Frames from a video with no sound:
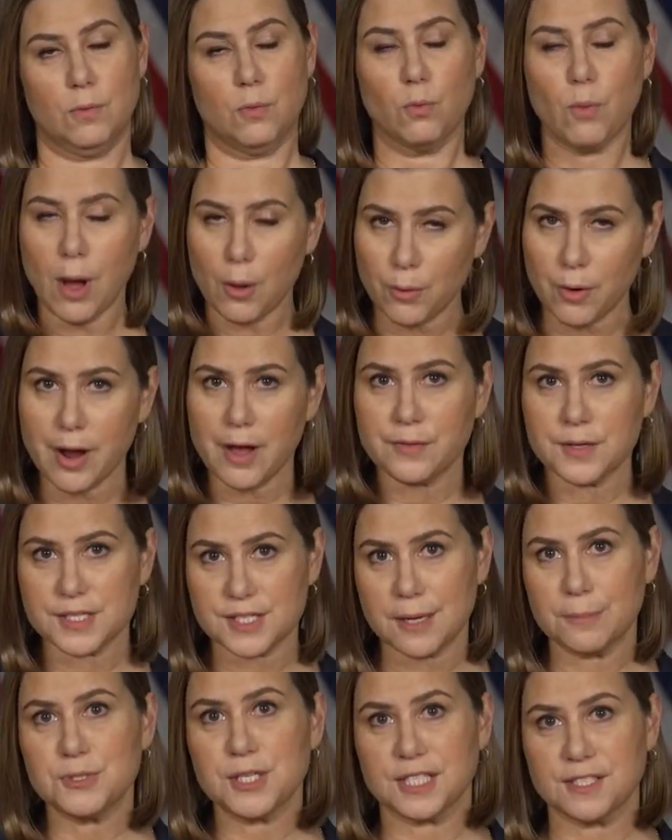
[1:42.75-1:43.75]
While we're on the
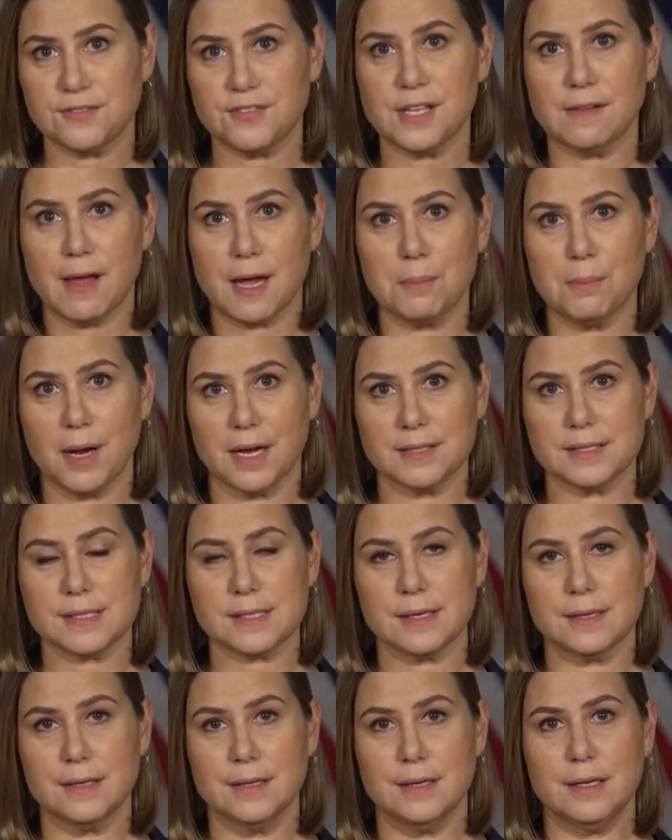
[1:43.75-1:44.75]
subject of Elon Musk,
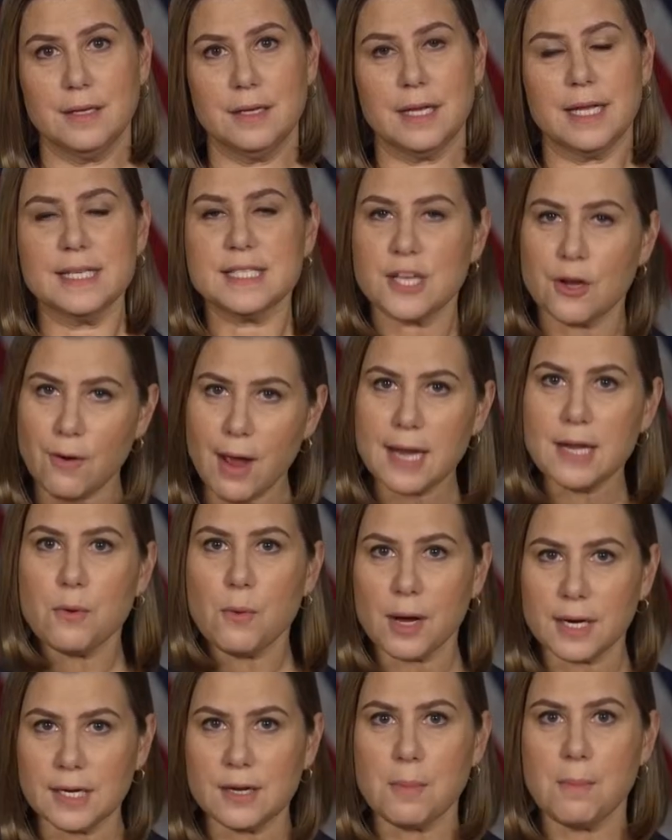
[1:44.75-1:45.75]
is there
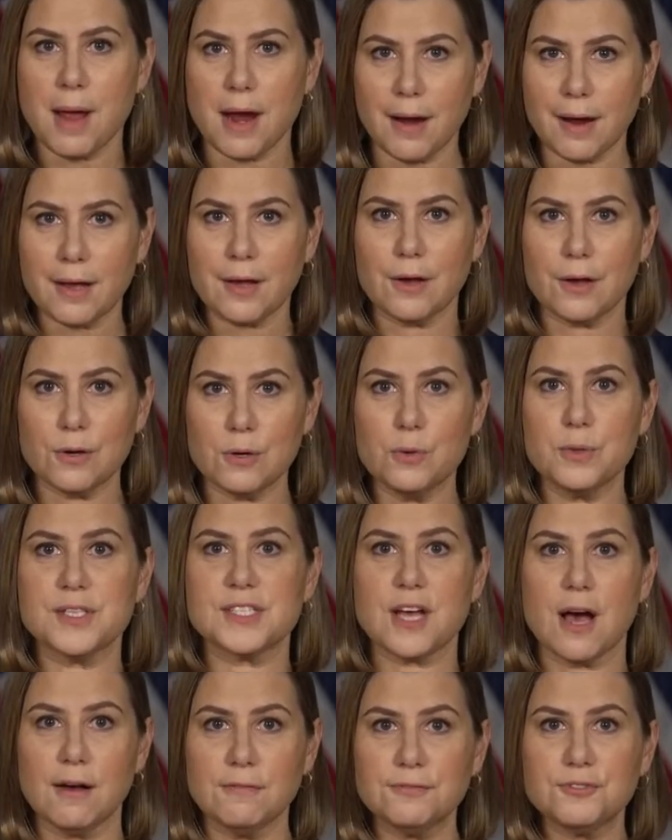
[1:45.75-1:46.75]
anyone in America who is
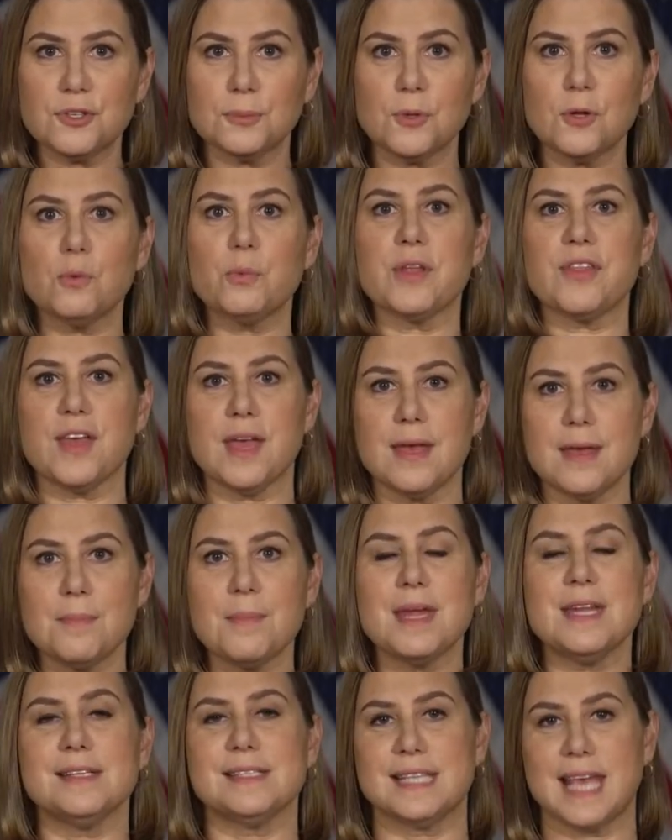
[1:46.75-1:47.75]
comfortable with him
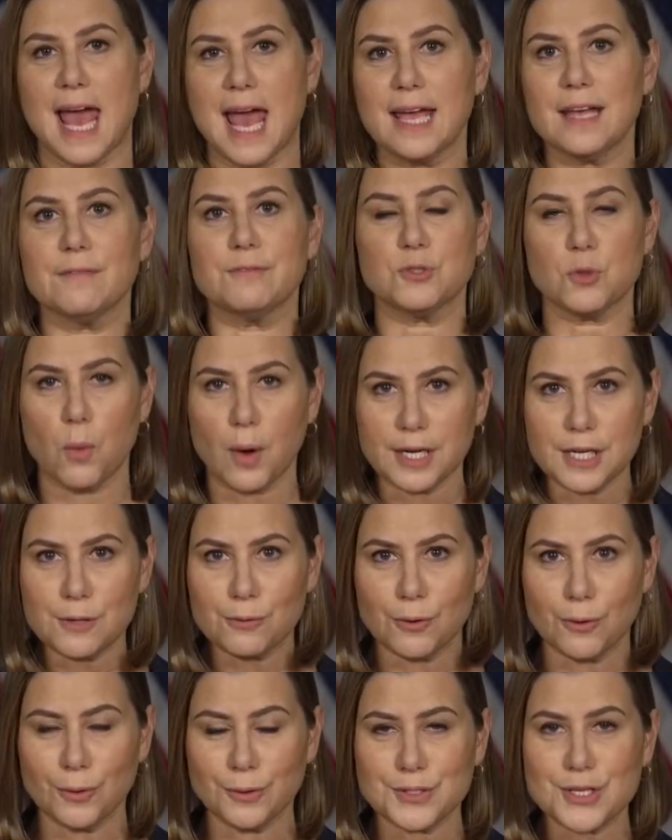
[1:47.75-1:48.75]
and his gang of
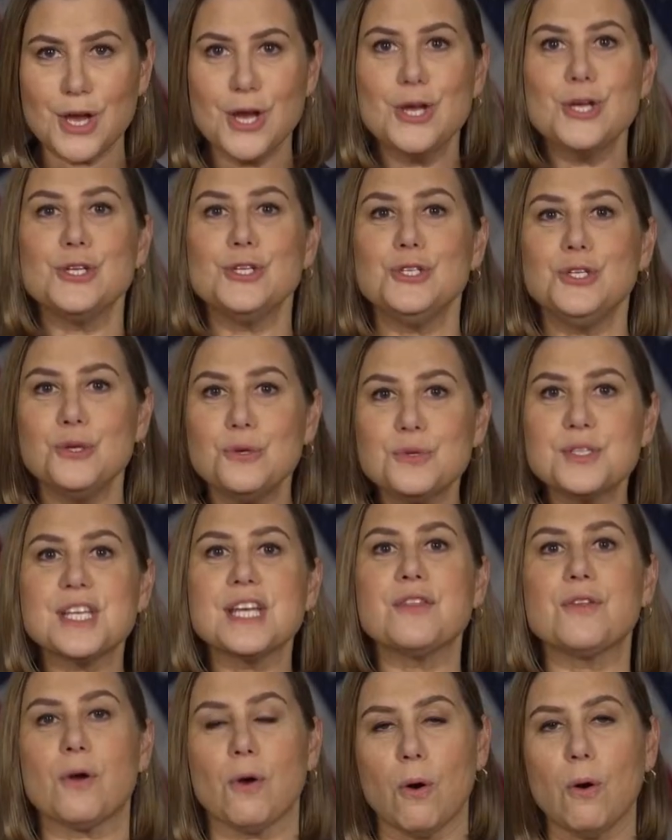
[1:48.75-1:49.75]
20-year-olds
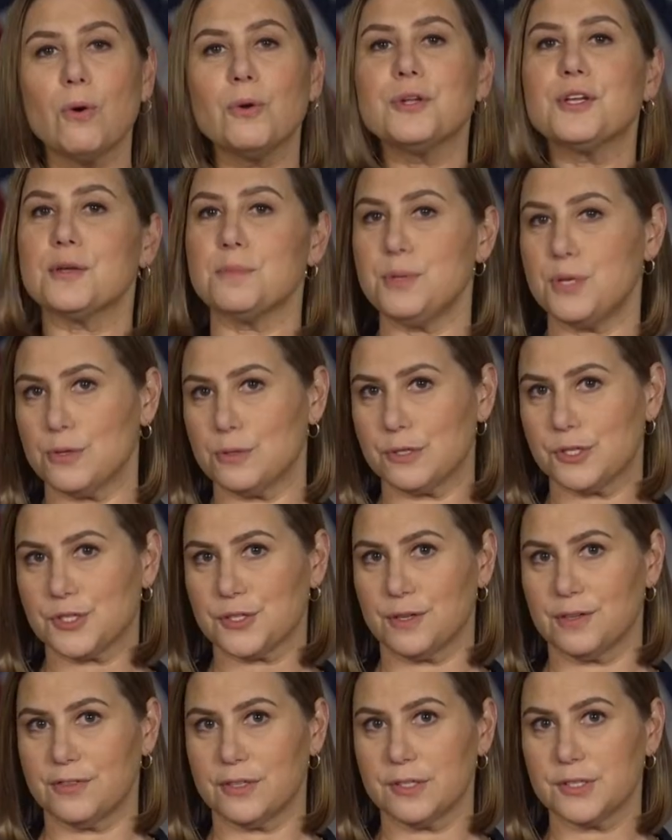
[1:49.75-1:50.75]
using their own computer
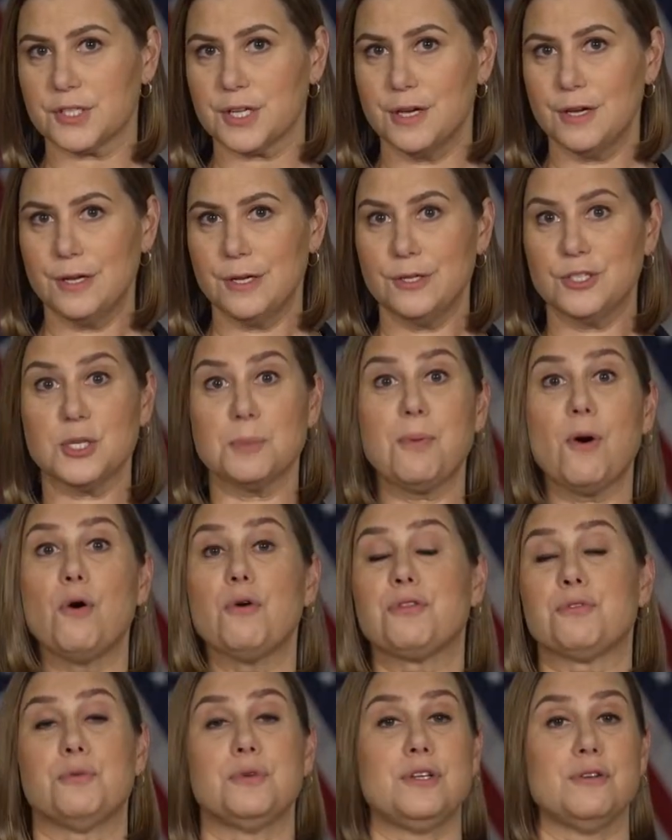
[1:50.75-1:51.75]
servers to
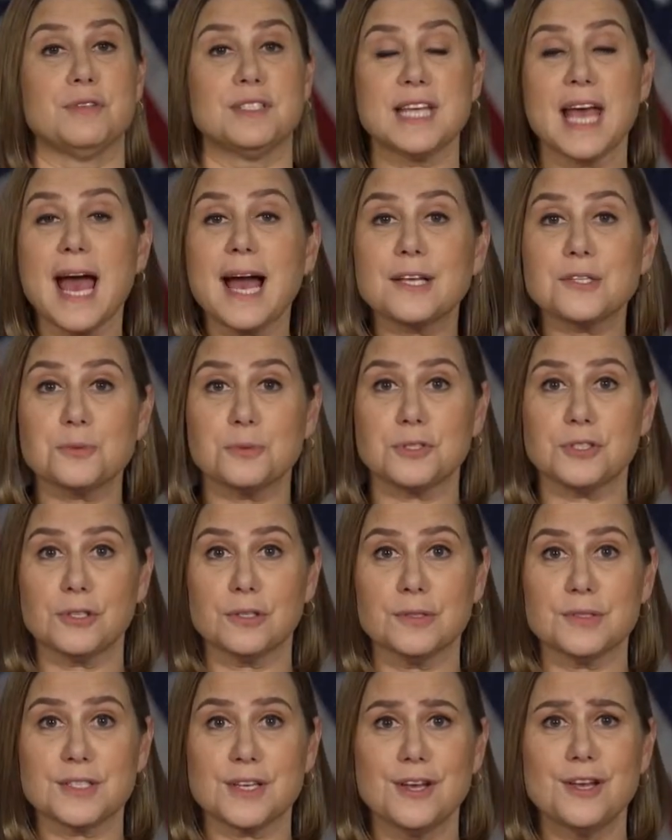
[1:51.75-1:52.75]
poke through your tax
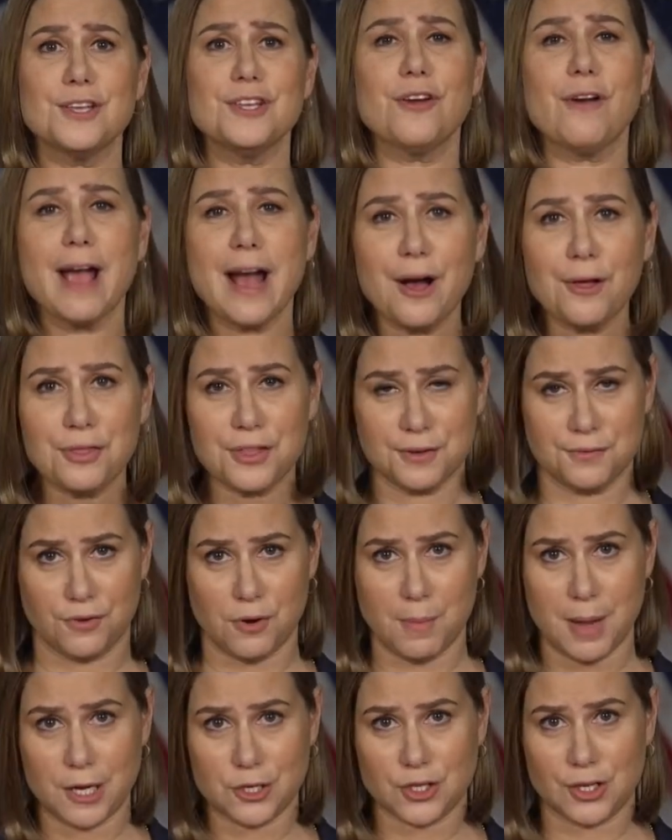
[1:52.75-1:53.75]
returns, your health
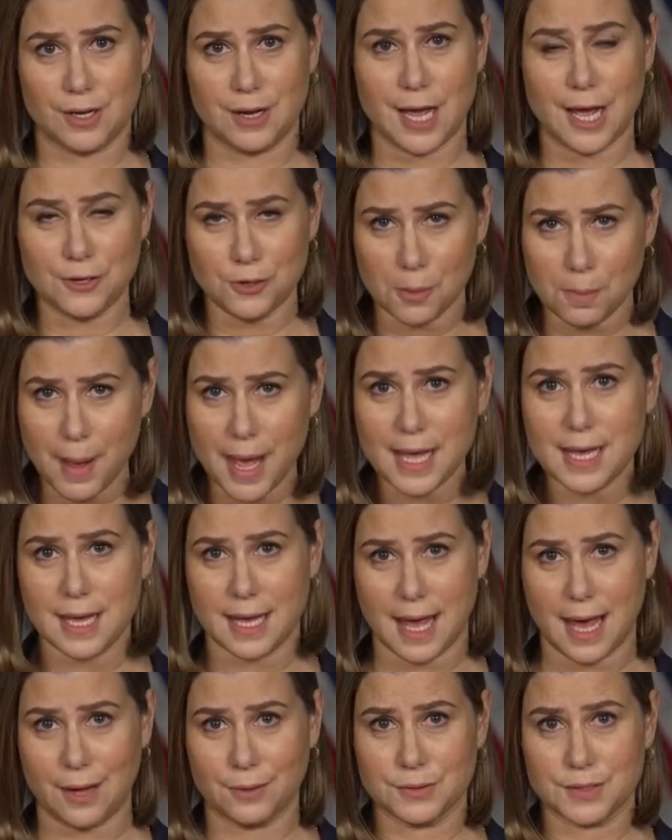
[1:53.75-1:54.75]
information, and your bank
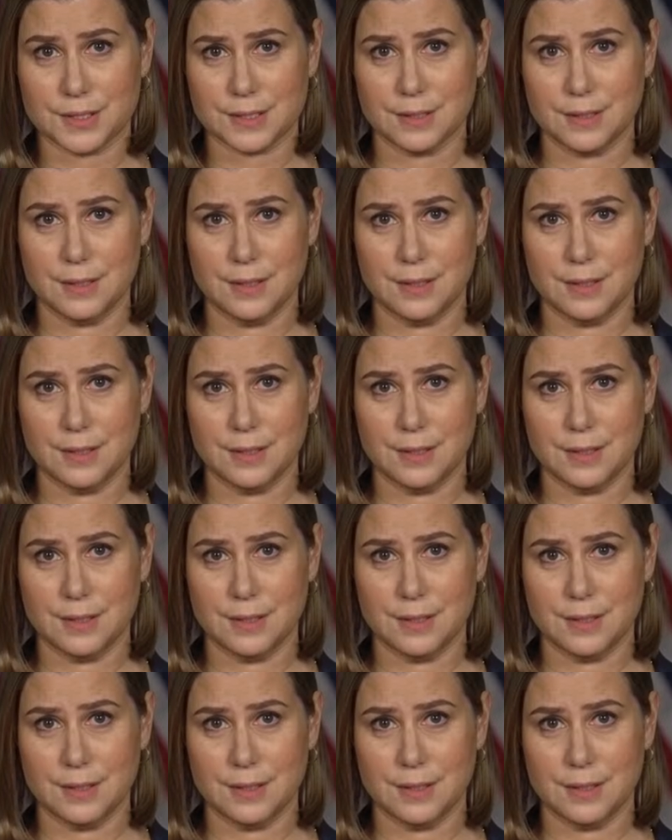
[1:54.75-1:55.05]
accounts?